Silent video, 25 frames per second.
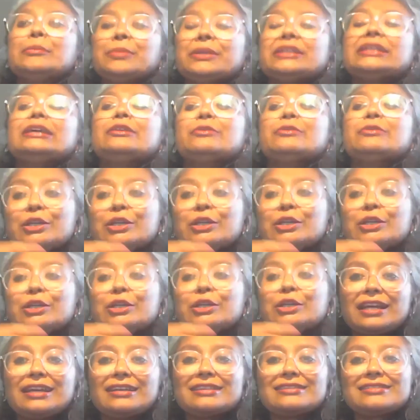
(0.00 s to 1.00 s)
But then when you
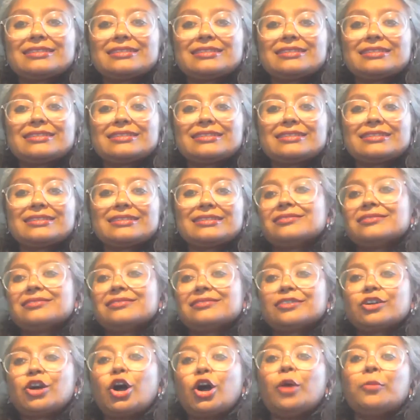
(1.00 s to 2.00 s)
enter it, you realize
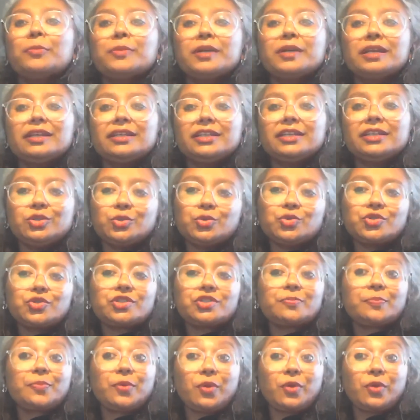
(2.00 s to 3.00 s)
that this is a
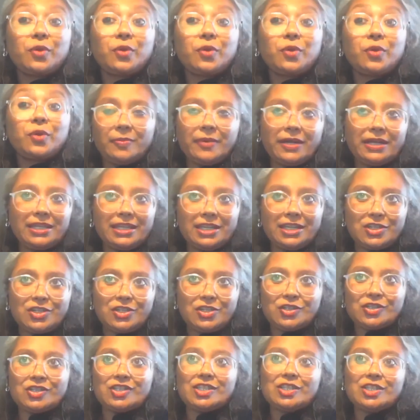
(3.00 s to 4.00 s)
commonly used
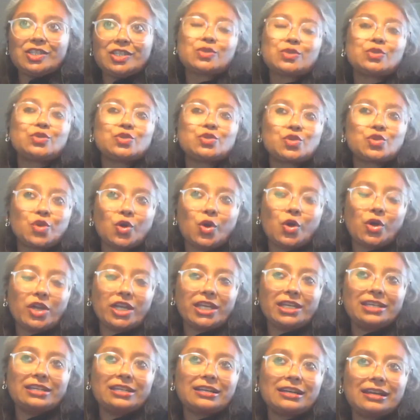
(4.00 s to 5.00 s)
ploy by agencies
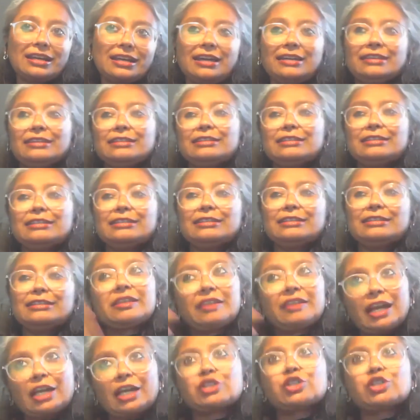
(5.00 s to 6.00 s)
to draw in clients,